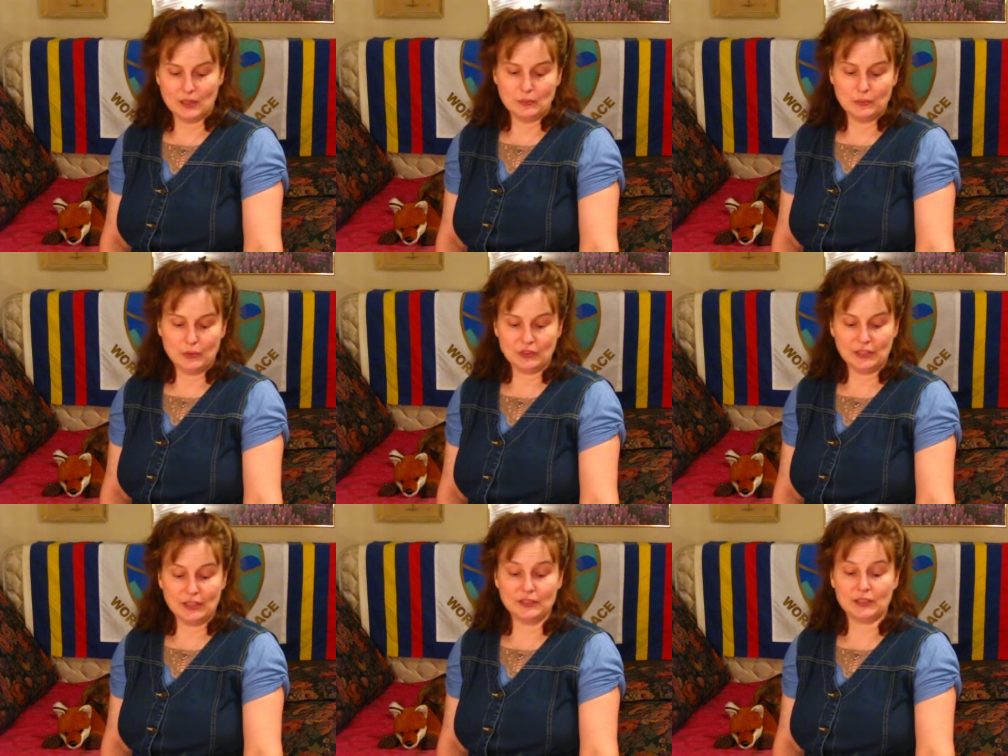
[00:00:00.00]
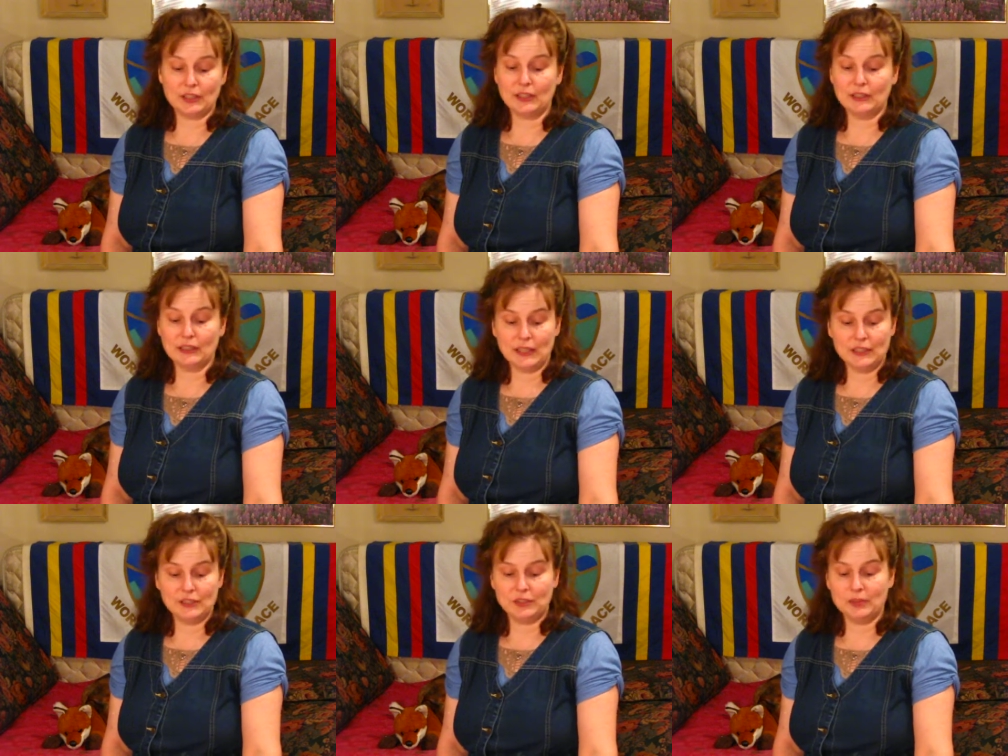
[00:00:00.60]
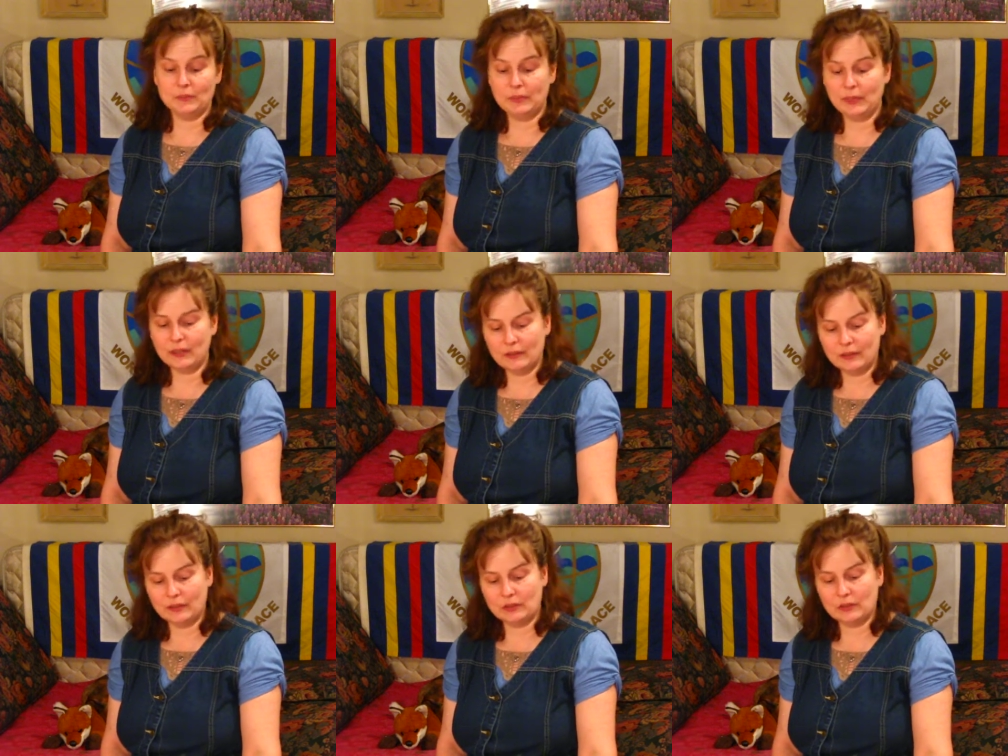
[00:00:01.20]
Putin's alleged
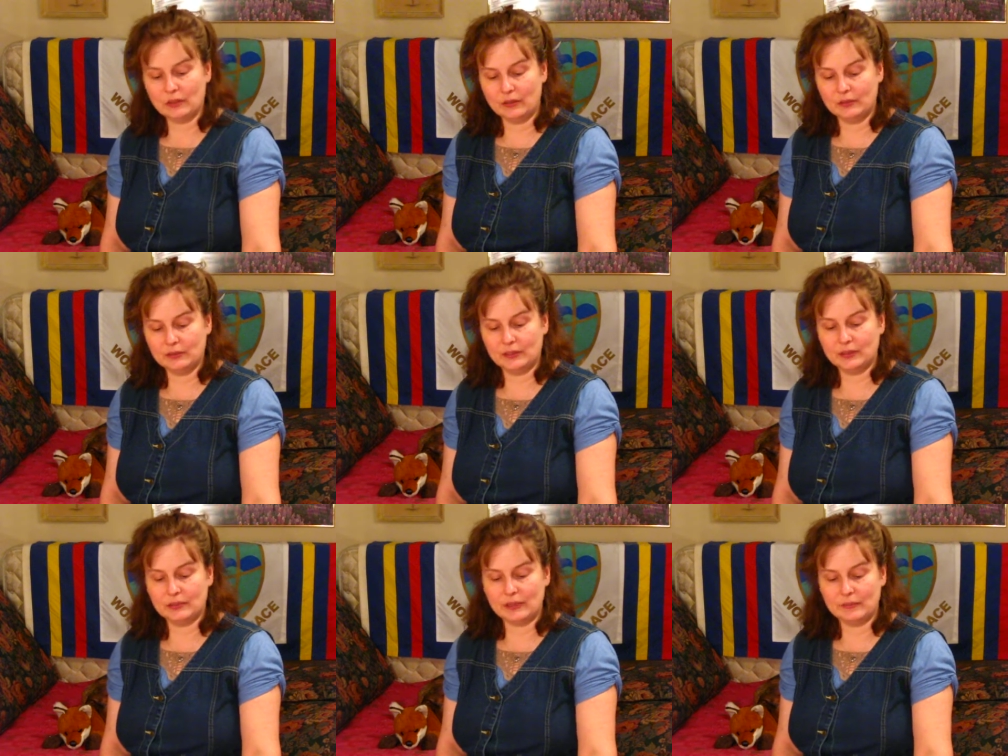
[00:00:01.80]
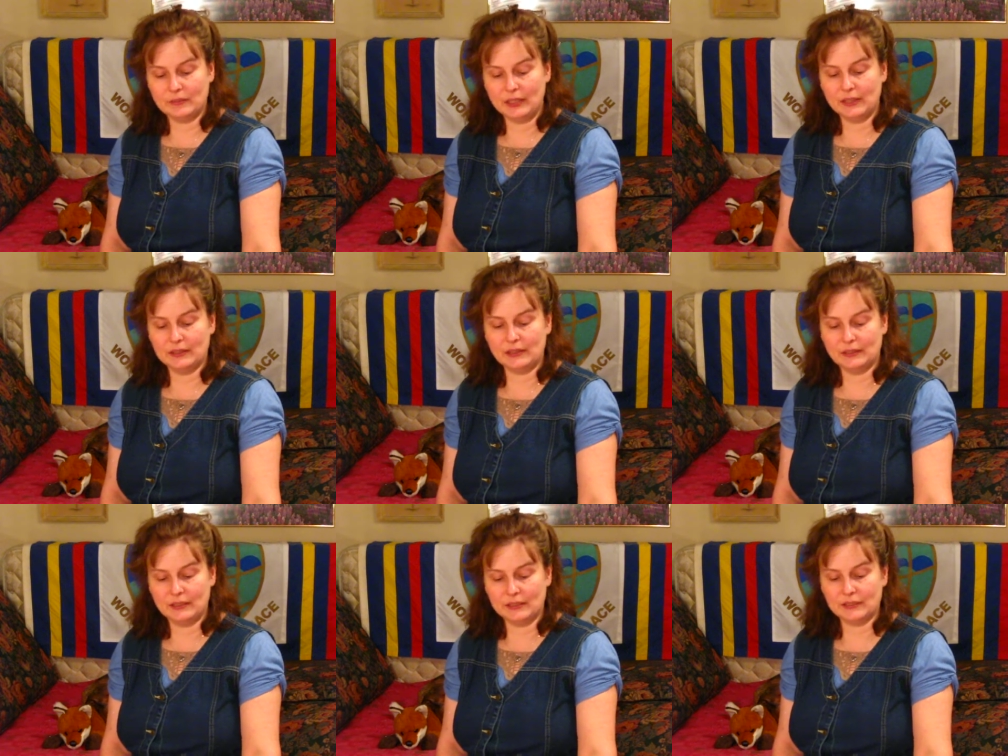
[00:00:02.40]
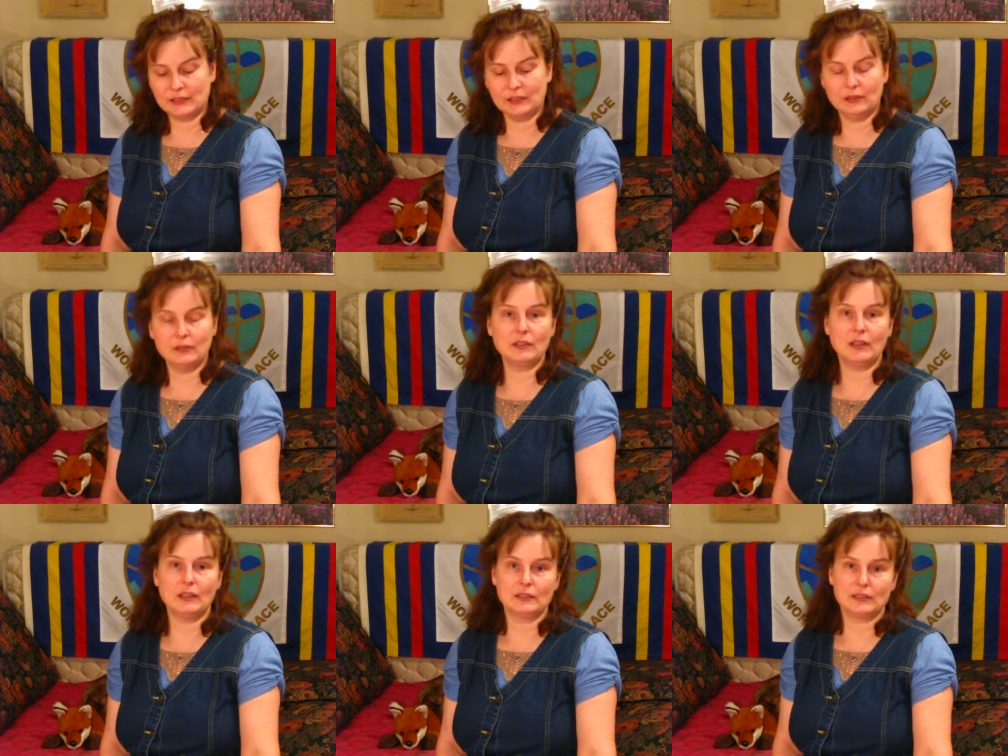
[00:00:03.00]
imperial goals in Crimea, Donetsk, and
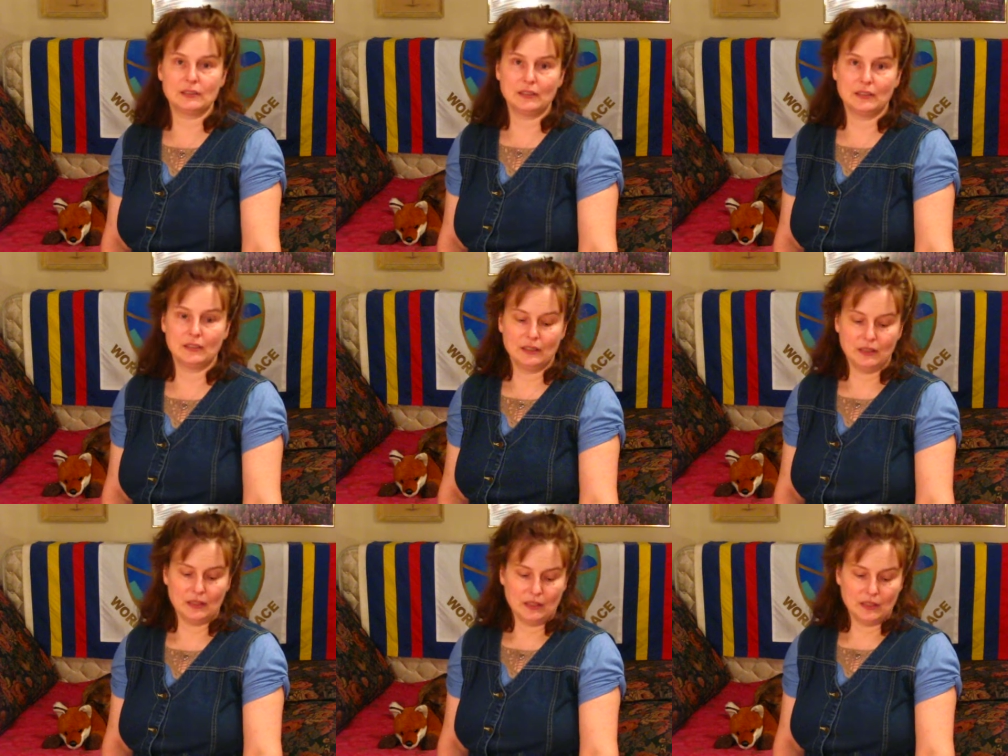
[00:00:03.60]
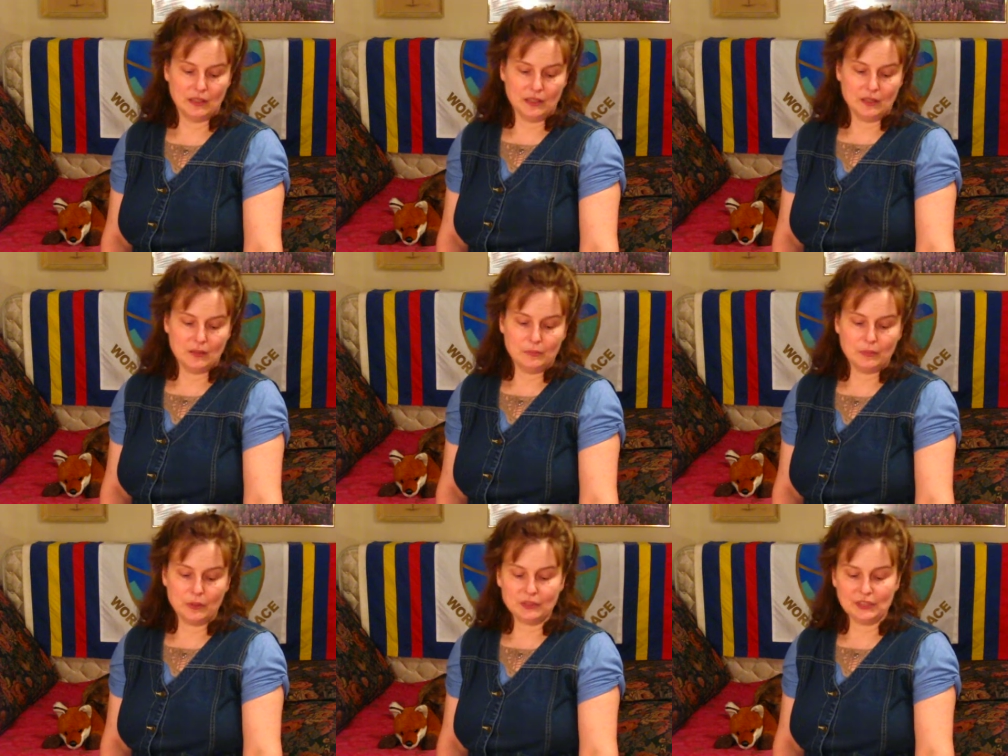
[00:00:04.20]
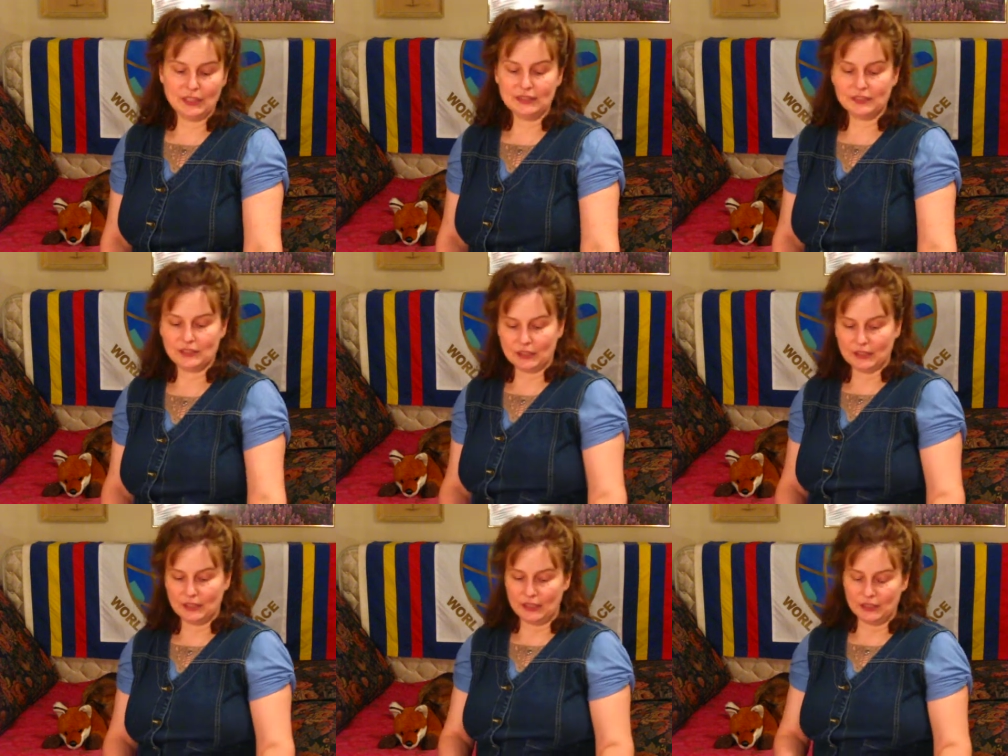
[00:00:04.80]
Lugansk. Putin's
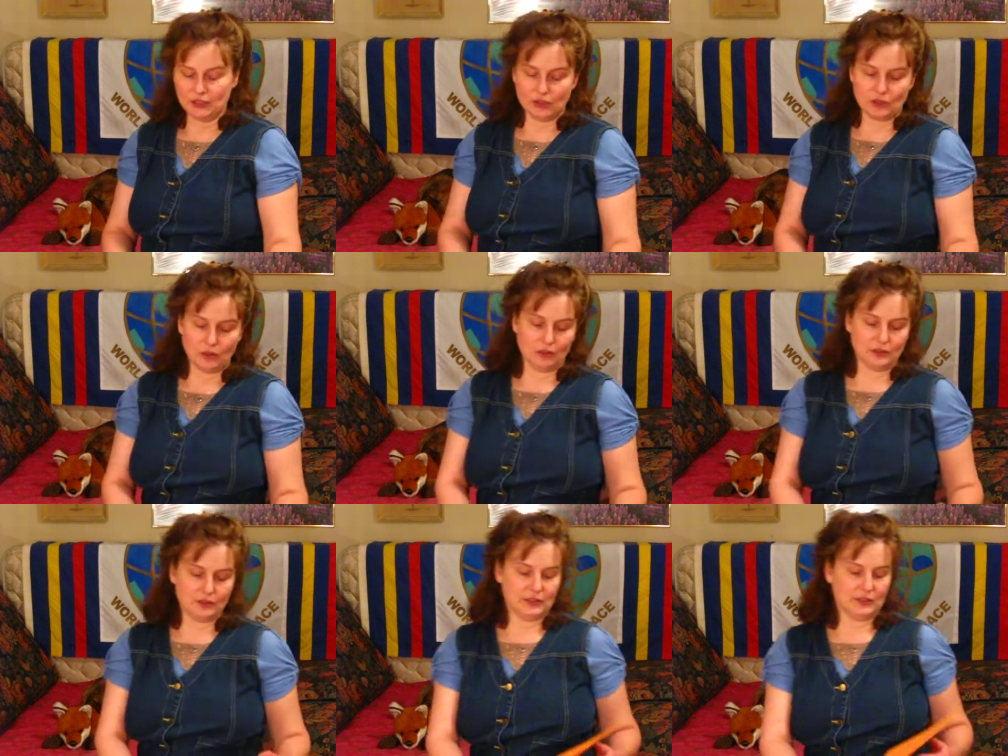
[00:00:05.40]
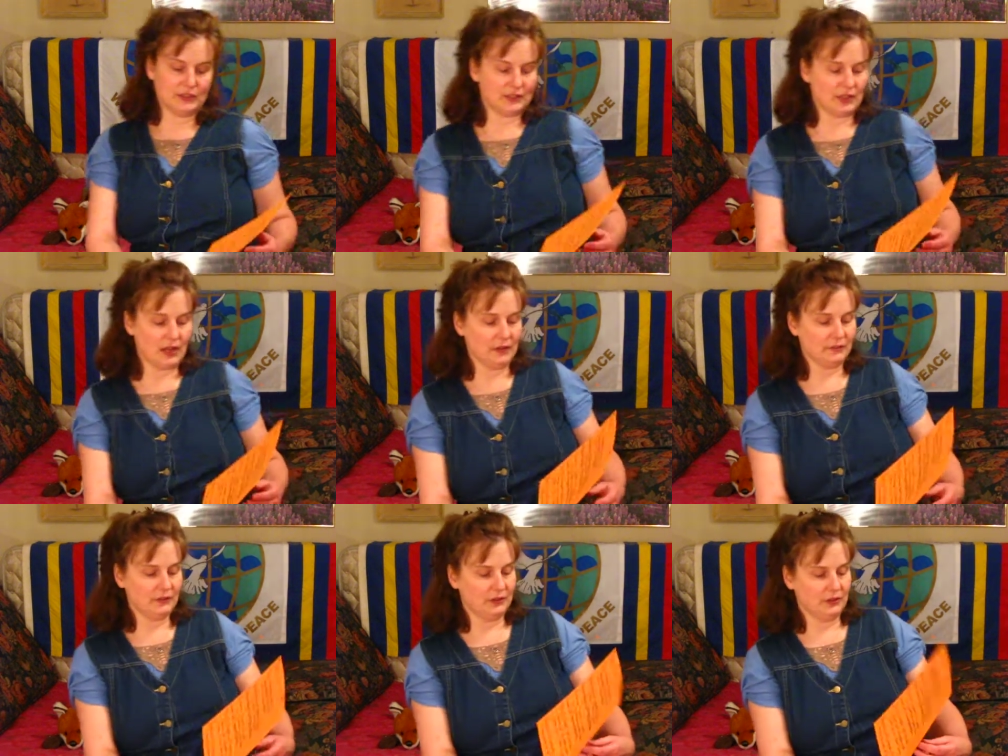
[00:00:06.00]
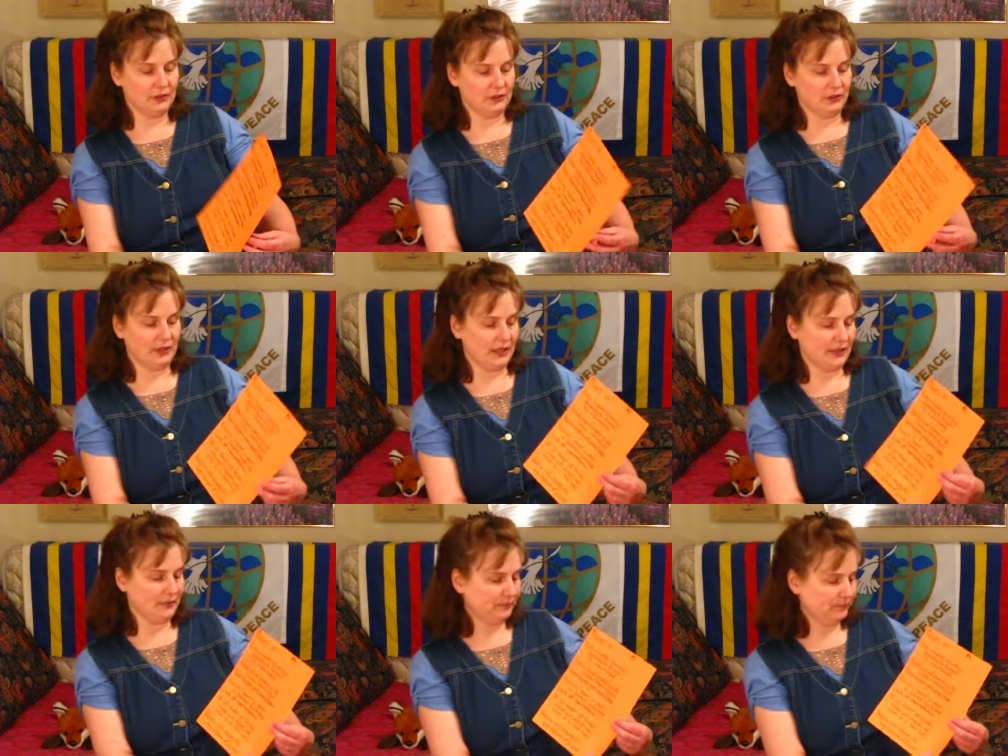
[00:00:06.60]
alleged goal to dissolve the
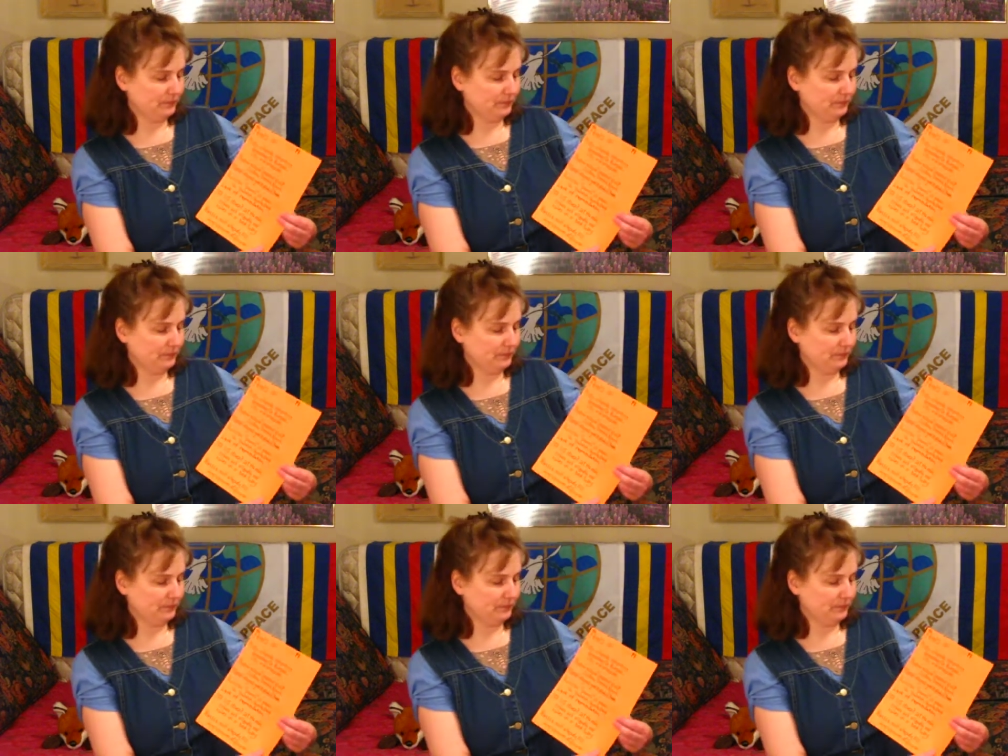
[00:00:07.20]
Ukraine.